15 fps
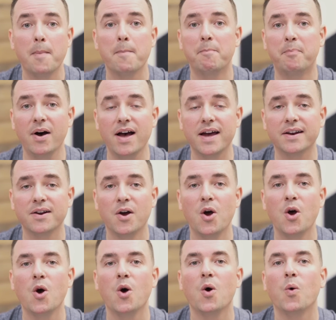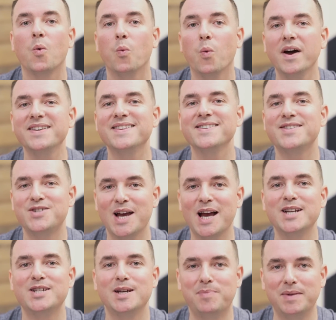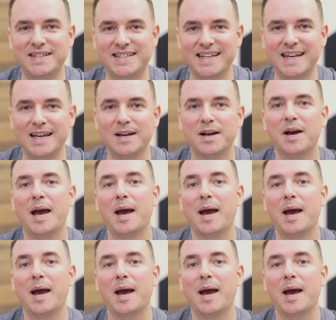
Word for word: but what does ChatGPT